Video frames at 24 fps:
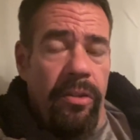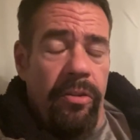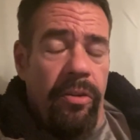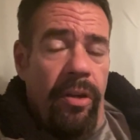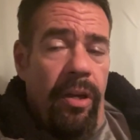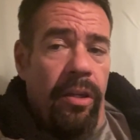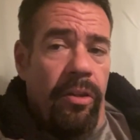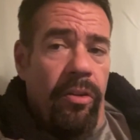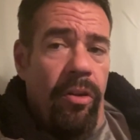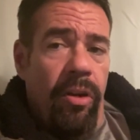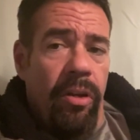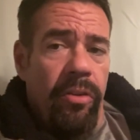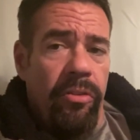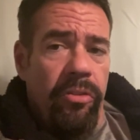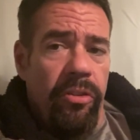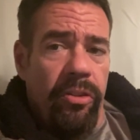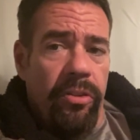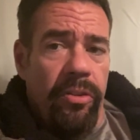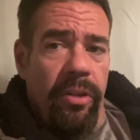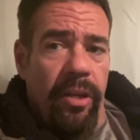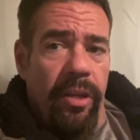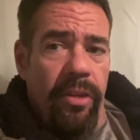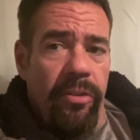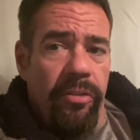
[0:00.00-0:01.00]

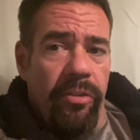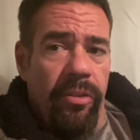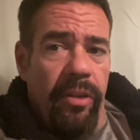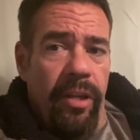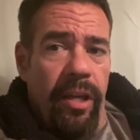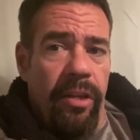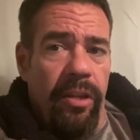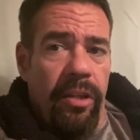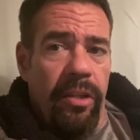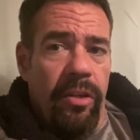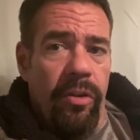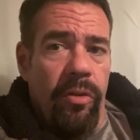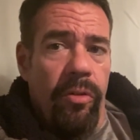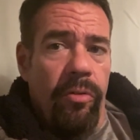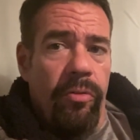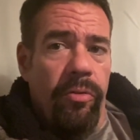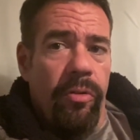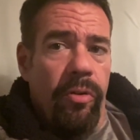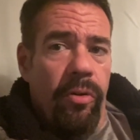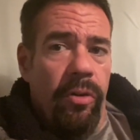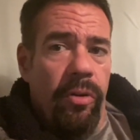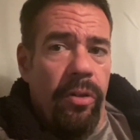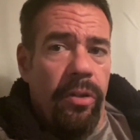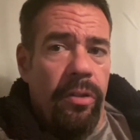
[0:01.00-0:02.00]
diagnostic test and that I go
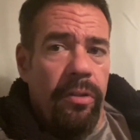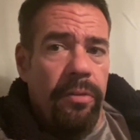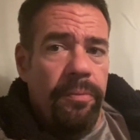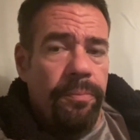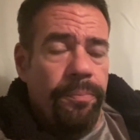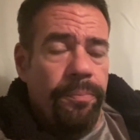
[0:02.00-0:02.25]
for